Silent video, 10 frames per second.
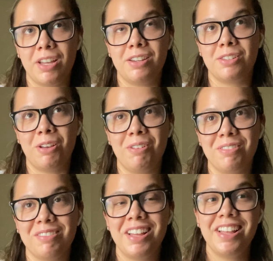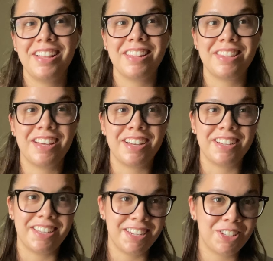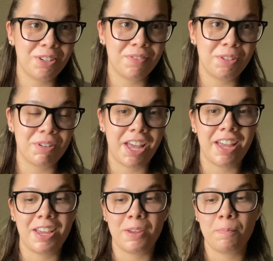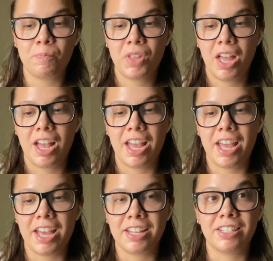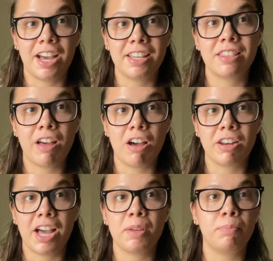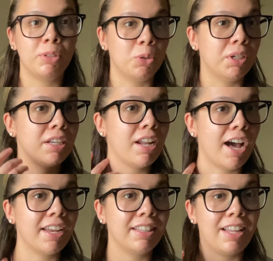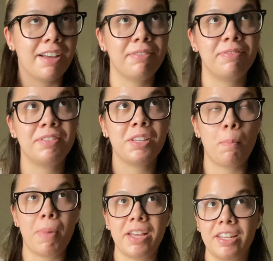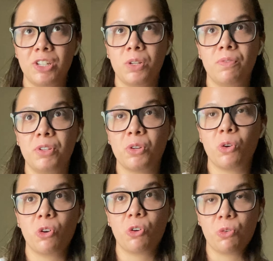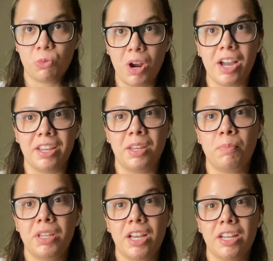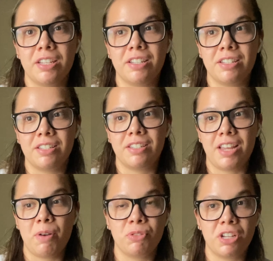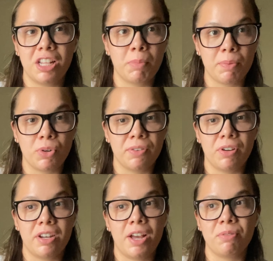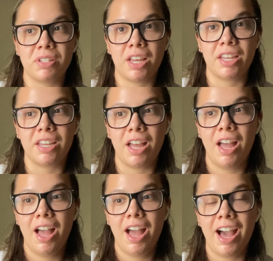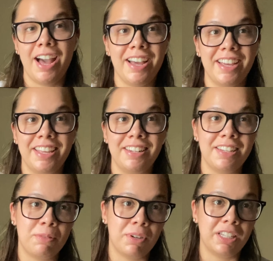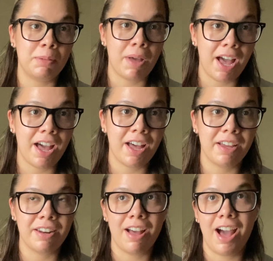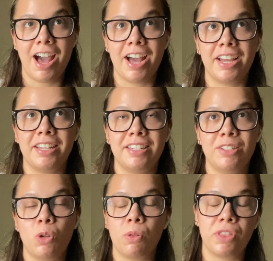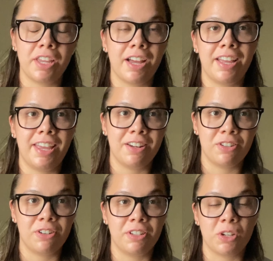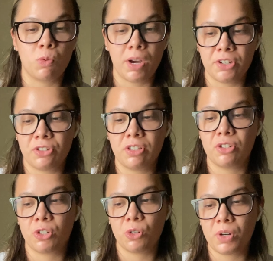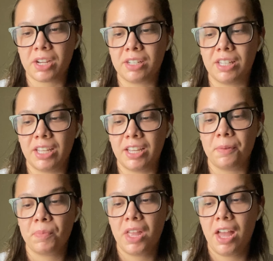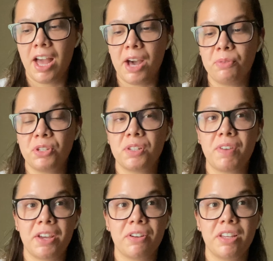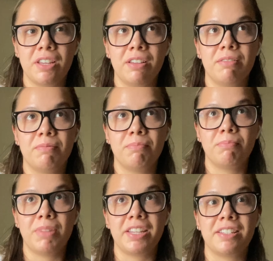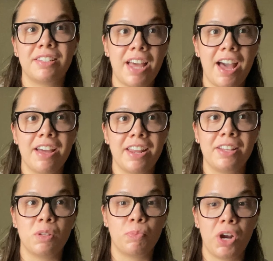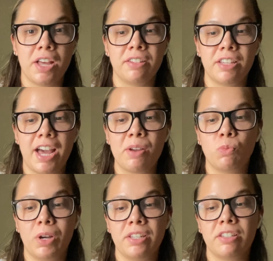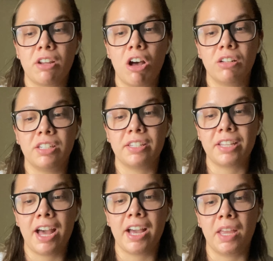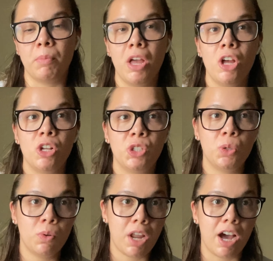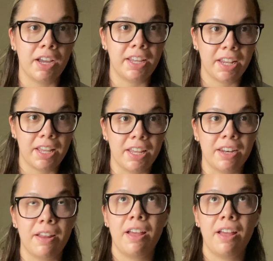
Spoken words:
And so the interview came, and I thought I blew it. I left my interview crying because I was telling my boyfriend, I was like, I did really bad. I don't think I answered the questions correctly. I was just very like sad and depressed that I wasted all this time to not get in.